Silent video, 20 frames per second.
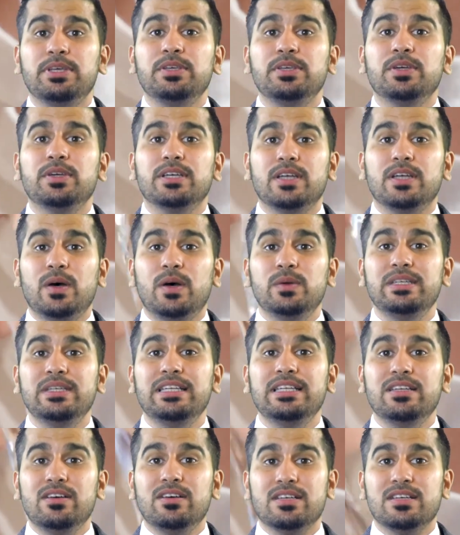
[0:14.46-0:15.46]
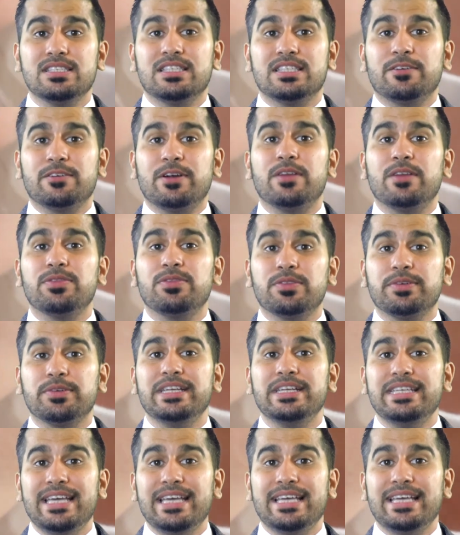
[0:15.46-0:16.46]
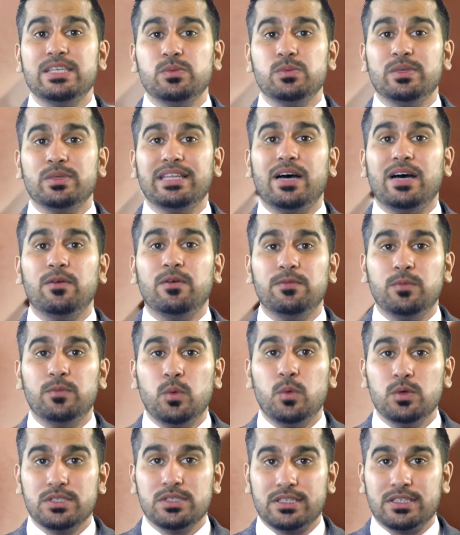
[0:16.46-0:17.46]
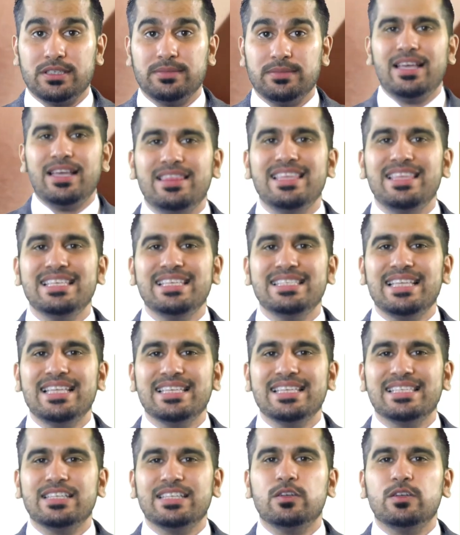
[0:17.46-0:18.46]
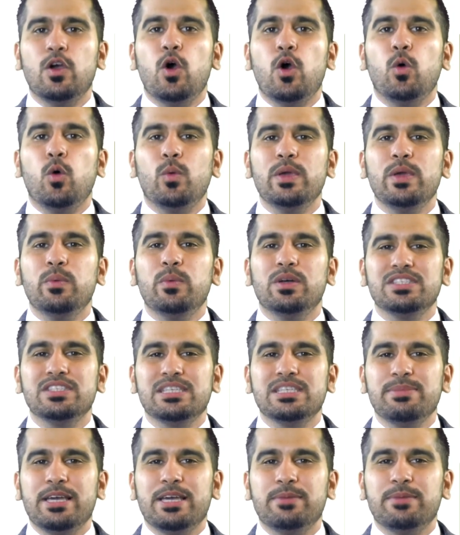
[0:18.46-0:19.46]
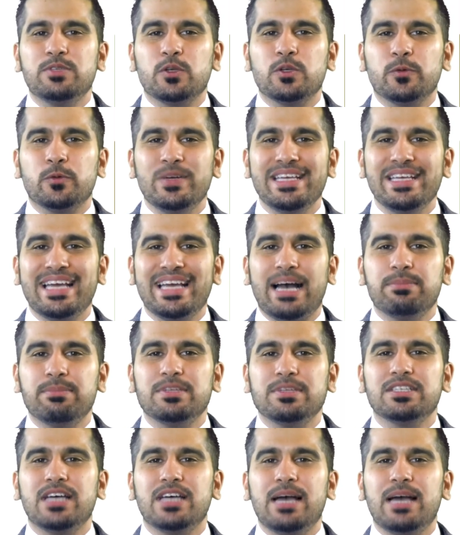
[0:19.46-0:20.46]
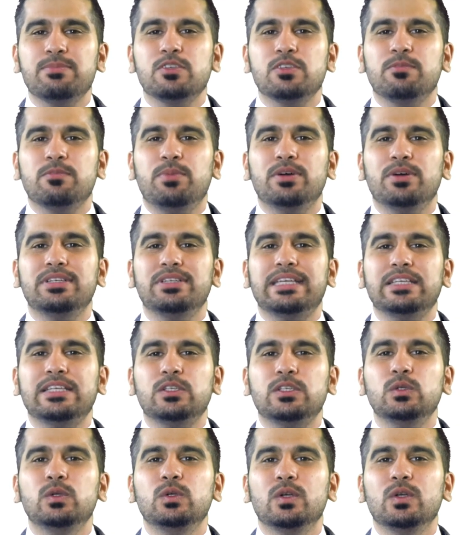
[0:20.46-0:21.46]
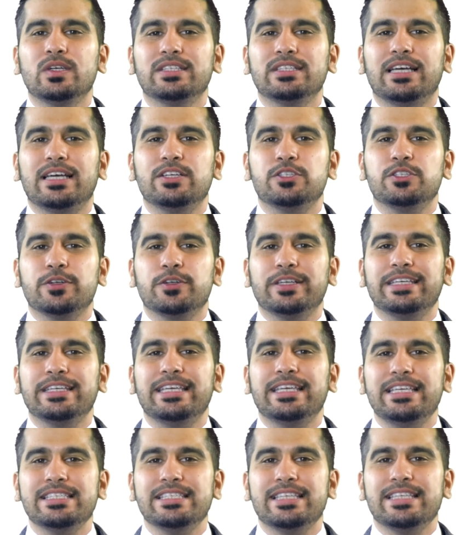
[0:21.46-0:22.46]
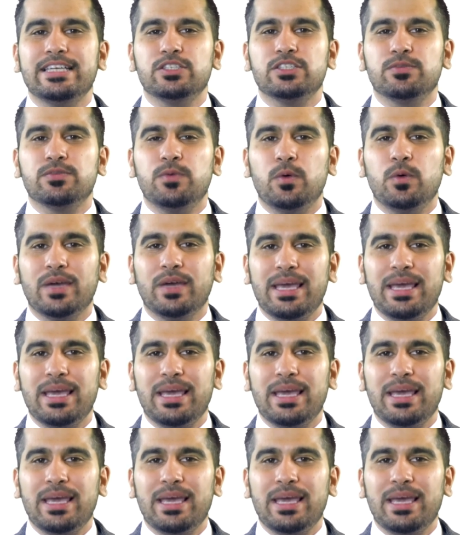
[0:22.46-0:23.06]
but you can only last around 3 days without water? In this lesson, we want to be able to recap the types of bonding you looked at during Key Stage 4